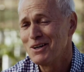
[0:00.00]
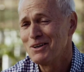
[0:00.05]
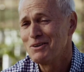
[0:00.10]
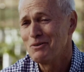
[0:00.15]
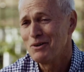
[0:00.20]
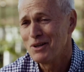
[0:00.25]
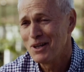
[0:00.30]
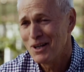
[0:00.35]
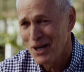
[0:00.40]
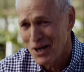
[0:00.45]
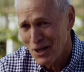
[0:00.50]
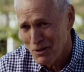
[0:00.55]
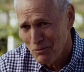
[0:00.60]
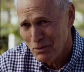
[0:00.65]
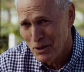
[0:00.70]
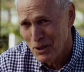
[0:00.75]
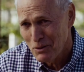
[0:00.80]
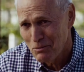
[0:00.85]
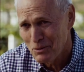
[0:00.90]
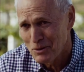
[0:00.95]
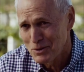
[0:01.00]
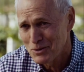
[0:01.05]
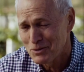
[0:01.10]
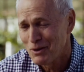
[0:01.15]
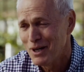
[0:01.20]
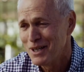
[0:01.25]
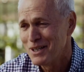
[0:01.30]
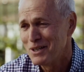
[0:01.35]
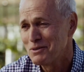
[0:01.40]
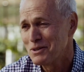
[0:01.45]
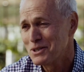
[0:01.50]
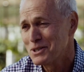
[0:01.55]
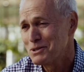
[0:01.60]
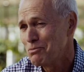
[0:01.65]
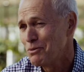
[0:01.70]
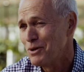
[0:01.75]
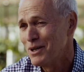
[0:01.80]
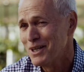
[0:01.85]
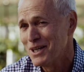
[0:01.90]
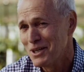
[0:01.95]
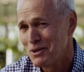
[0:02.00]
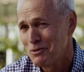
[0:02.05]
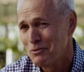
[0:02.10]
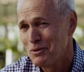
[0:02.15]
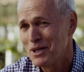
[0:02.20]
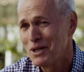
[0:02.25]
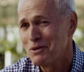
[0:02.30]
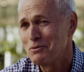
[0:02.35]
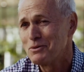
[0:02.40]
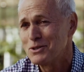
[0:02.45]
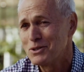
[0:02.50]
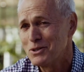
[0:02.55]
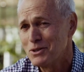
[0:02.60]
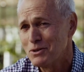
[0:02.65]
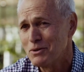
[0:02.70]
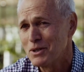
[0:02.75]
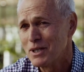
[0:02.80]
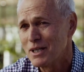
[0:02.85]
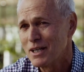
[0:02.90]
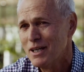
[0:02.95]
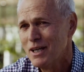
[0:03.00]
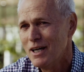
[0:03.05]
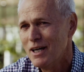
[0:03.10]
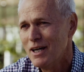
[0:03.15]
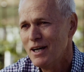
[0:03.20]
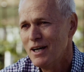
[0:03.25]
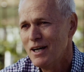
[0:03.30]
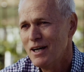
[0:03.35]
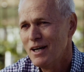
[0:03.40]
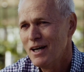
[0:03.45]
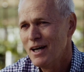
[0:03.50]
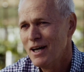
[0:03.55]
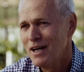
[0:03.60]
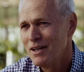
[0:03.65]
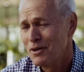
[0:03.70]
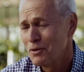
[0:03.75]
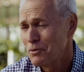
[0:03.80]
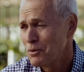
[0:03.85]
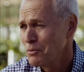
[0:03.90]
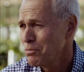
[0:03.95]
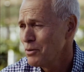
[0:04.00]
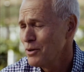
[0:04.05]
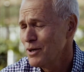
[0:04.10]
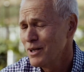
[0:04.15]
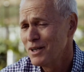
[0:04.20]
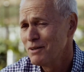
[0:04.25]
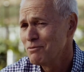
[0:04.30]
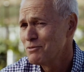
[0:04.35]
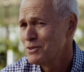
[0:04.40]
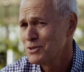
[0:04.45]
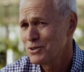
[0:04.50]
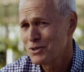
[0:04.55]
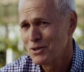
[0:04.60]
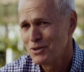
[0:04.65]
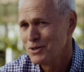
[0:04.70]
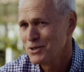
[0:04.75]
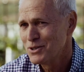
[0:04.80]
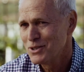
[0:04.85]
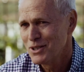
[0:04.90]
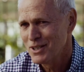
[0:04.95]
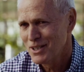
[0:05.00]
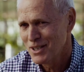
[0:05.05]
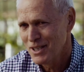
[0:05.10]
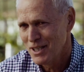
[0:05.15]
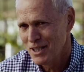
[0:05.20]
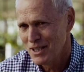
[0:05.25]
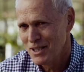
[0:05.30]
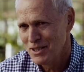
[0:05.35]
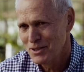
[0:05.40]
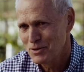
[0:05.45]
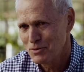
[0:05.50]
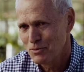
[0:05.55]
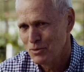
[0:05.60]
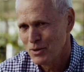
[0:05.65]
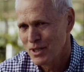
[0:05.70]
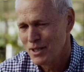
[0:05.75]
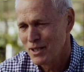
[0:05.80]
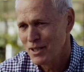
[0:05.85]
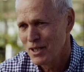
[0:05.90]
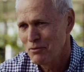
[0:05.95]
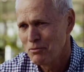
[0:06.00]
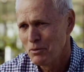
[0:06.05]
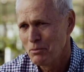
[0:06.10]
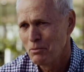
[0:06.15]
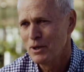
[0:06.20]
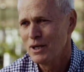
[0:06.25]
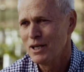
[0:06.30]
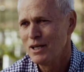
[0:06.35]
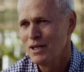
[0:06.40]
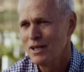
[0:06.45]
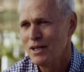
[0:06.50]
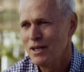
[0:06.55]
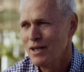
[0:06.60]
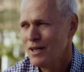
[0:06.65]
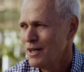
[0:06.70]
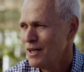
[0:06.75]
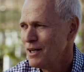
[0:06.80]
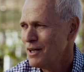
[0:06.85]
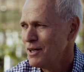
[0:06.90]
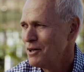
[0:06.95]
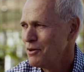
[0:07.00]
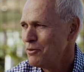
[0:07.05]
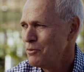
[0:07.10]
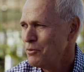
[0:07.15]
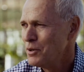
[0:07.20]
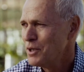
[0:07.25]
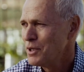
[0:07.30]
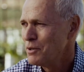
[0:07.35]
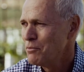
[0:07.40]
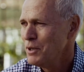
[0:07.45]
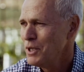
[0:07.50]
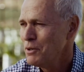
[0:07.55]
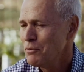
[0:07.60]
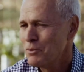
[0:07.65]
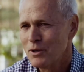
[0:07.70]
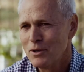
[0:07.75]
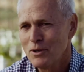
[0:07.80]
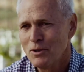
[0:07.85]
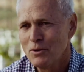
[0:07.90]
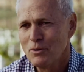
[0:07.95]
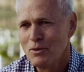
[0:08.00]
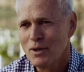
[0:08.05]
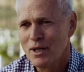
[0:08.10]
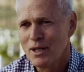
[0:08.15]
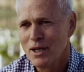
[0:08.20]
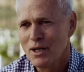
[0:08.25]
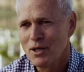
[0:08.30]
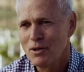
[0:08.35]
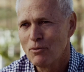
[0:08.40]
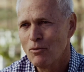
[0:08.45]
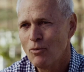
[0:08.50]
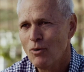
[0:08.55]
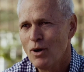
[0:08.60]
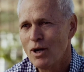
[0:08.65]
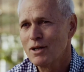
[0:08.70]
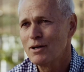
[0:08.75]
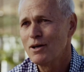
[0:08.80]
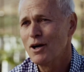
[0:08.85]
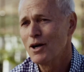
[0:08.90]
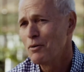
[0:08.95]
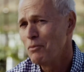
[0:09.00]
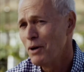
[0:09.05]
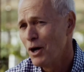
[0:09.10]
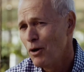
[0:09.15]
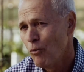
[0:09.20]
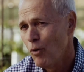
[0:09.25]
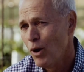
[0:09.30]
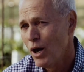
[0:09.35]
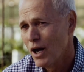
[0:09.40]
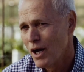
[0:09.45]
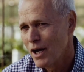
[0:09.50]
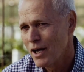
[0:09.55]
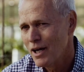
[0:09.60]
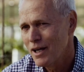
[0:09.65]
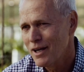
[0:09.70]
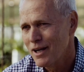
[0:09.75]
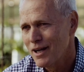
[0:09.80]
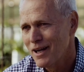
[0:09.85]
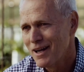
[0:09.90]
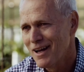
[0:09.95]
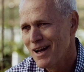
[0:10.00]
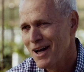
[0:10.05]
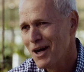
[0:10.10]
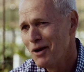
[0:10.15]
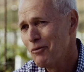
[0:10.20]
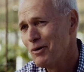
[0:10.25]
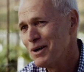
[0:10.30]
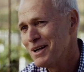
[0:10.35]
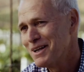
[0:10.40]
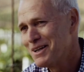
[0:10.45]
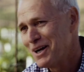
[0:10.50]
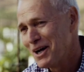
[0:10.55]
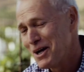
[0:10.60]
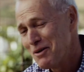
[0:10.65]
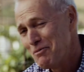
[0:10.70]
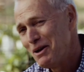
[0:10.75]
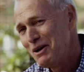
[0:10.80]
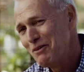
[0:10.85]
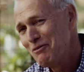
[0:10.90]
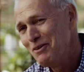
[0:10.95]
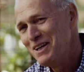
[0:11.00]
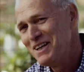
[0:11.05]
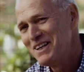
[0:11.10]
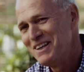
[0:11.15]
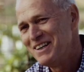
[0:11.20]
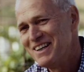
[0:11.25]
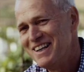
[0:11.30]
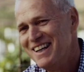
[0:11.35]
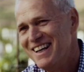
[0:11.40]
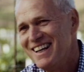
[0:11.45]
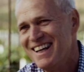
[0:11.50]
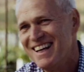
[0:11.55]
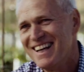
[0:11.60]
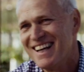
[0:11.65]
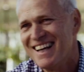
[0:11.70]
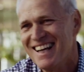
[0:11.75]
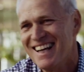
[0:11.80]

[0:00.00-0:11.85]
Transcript: talking to a lot of people, trying to explain what I was doing. And there were plenty of discouraging days when everybody would meet with you and they'd want to talk about wine, and I want to talk about a vineyard.